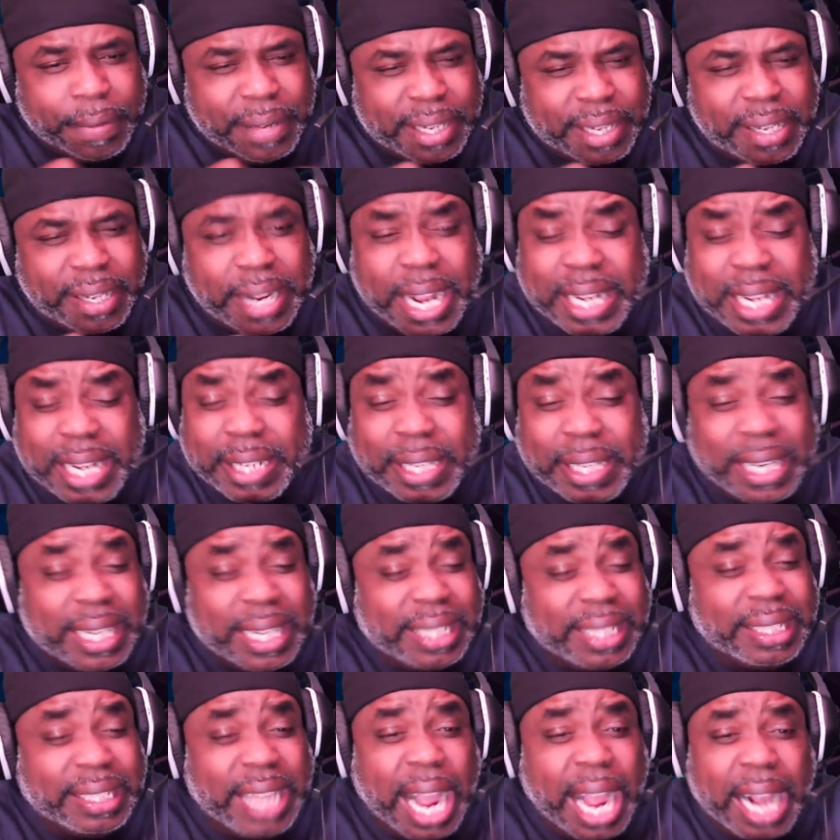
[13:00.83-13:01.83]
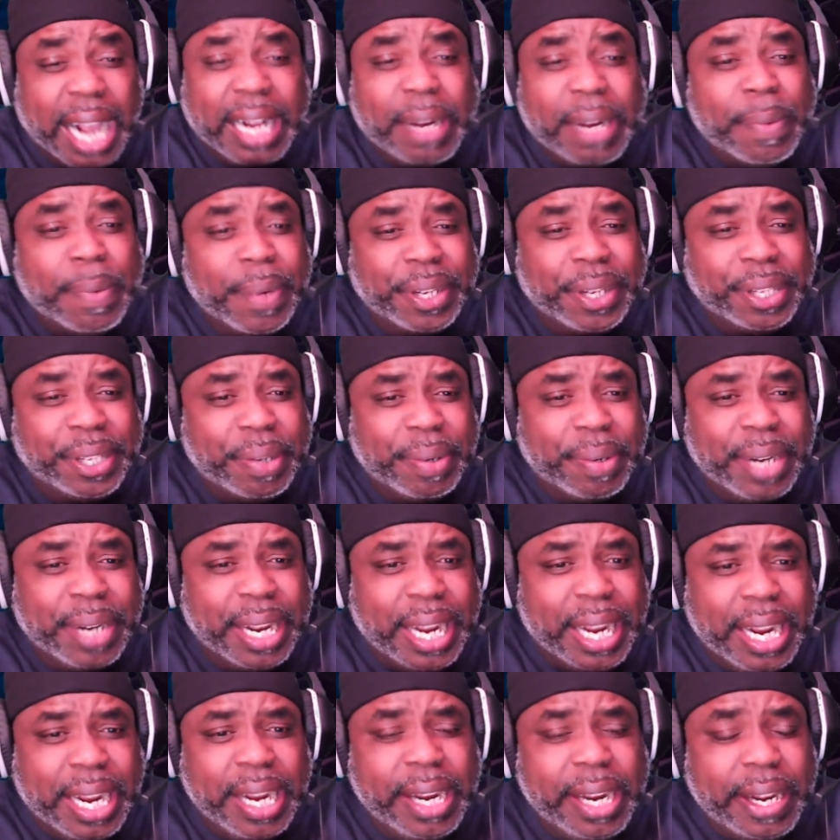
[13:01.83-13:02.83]
that's exactly what you
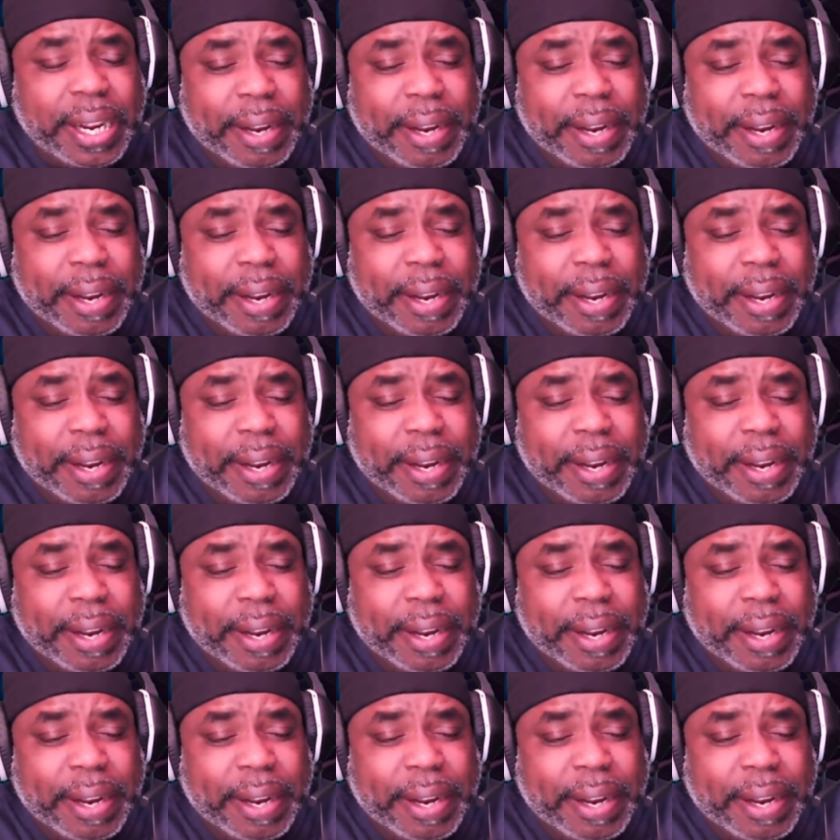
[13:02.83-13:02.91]
need.